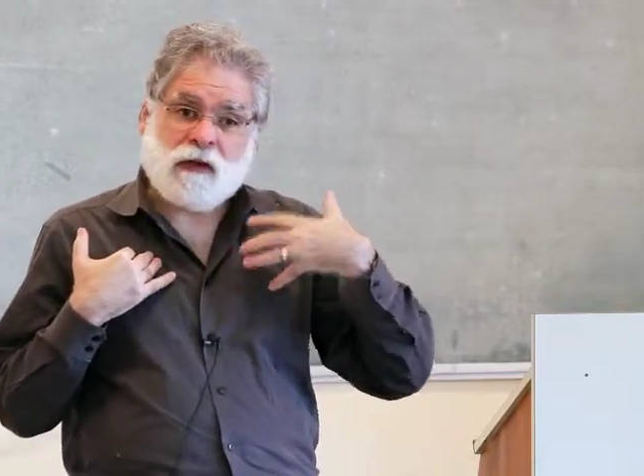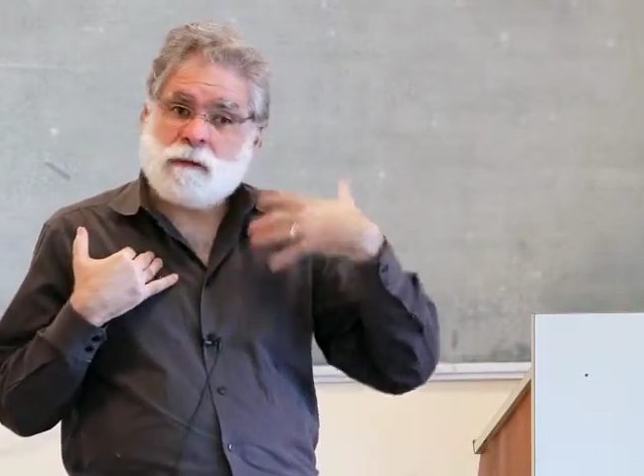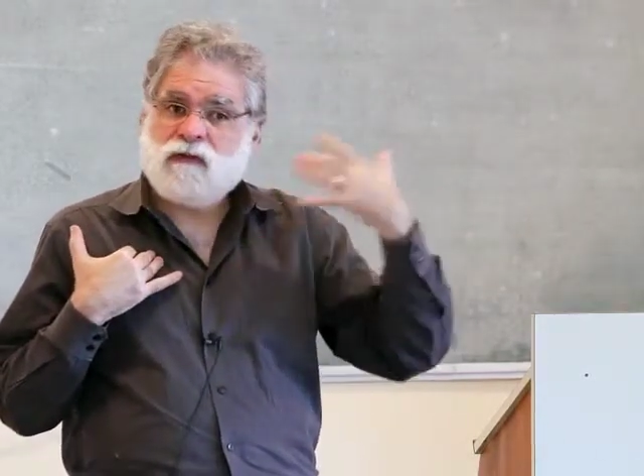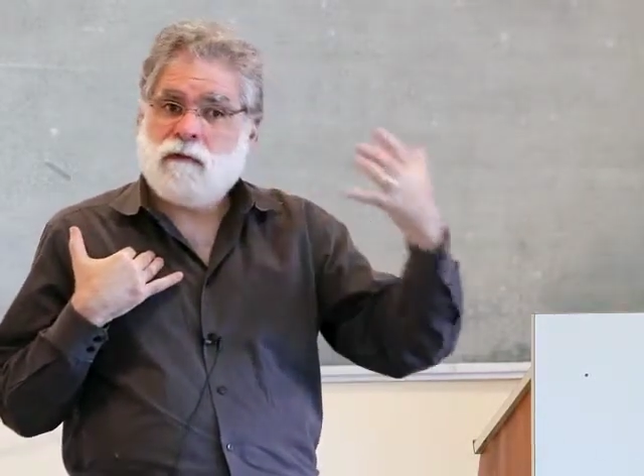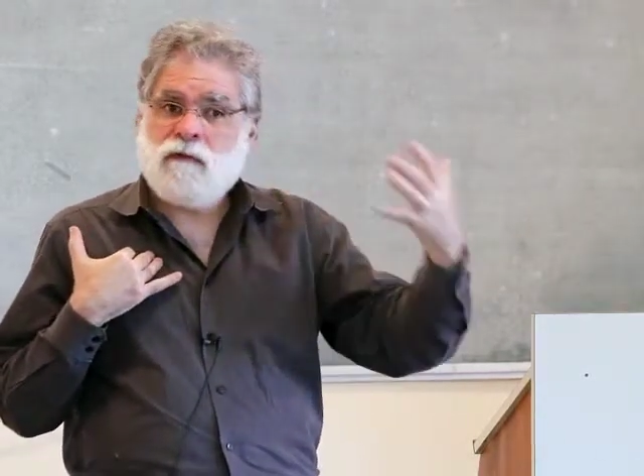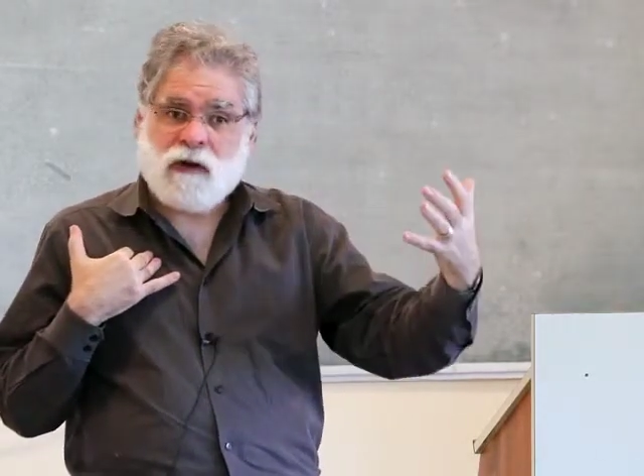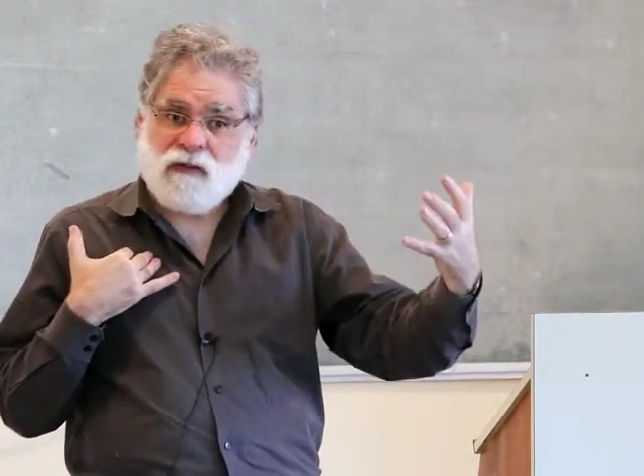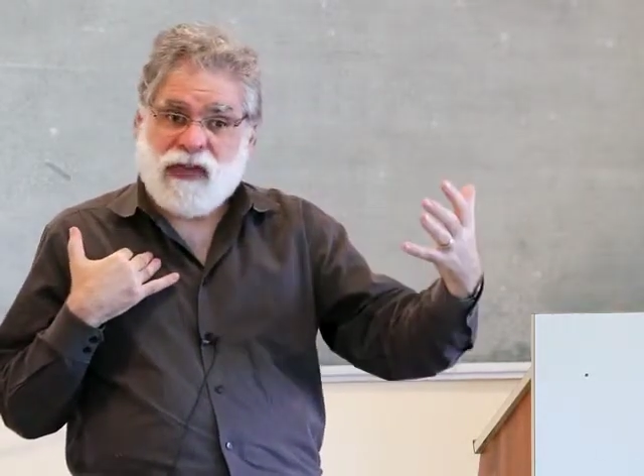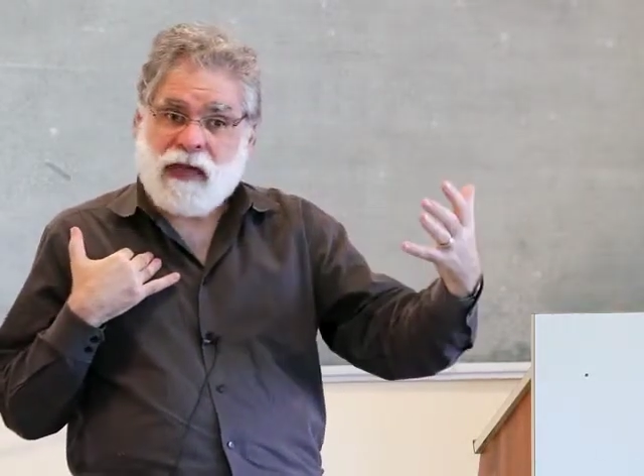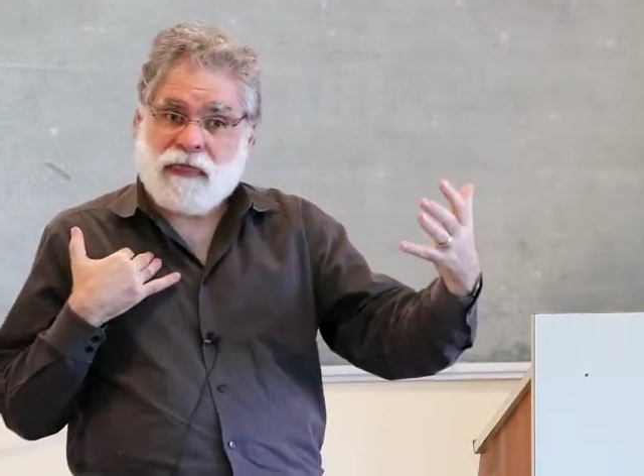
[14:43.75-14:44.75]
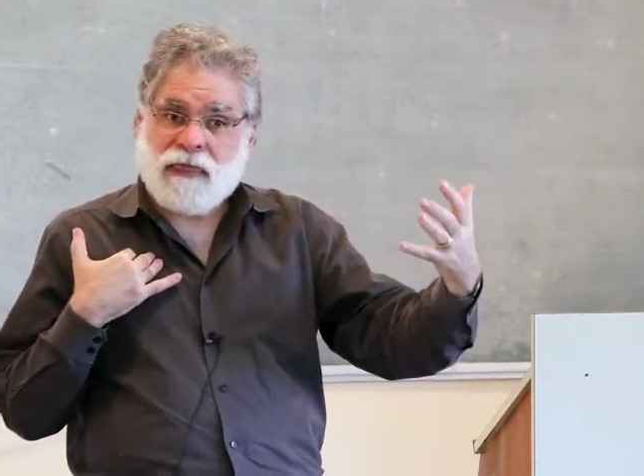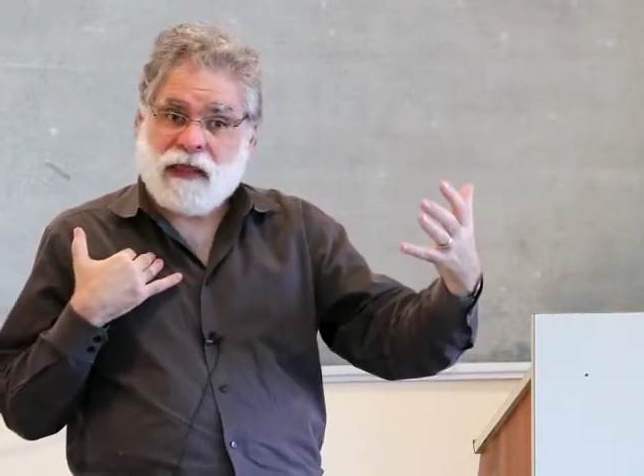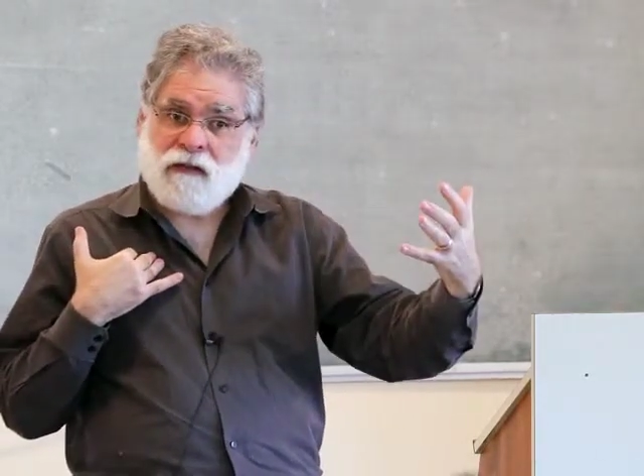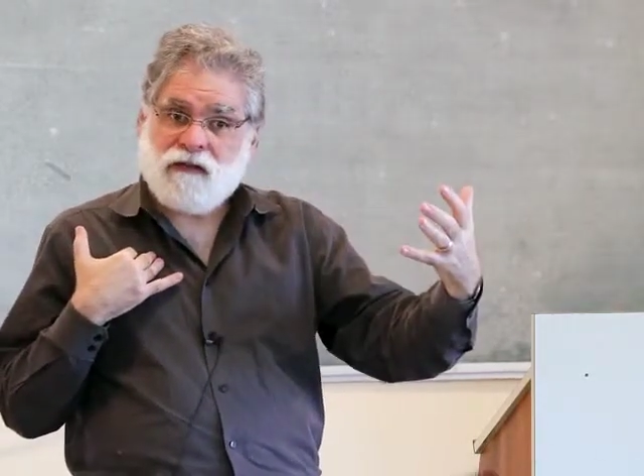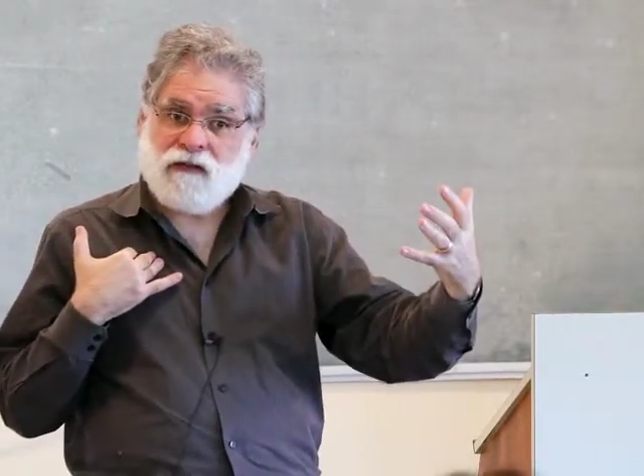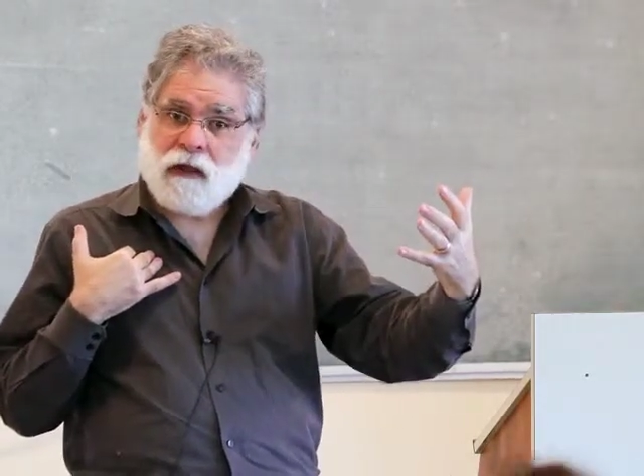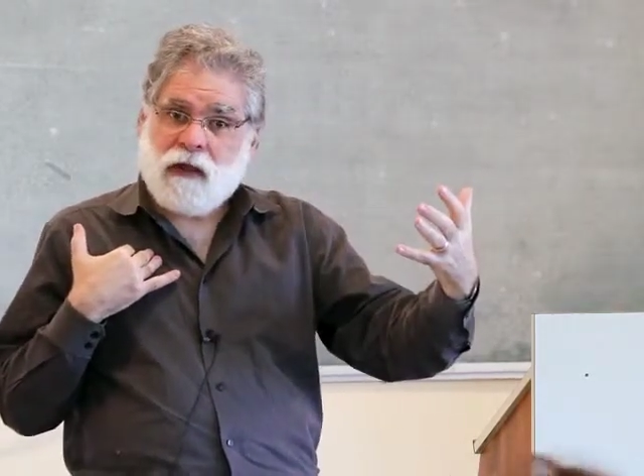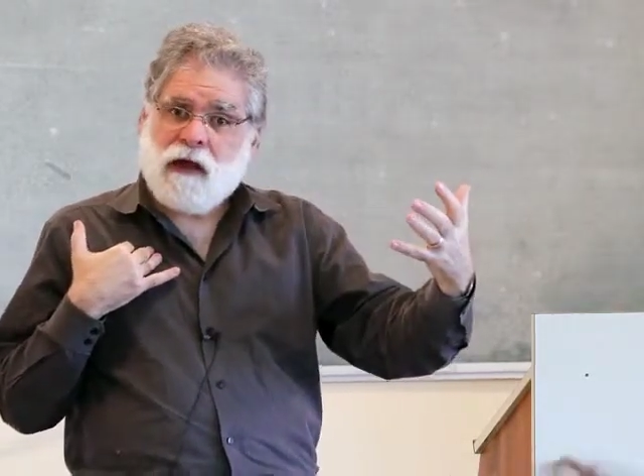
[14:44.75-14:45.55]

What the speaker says: talking about some very sad things.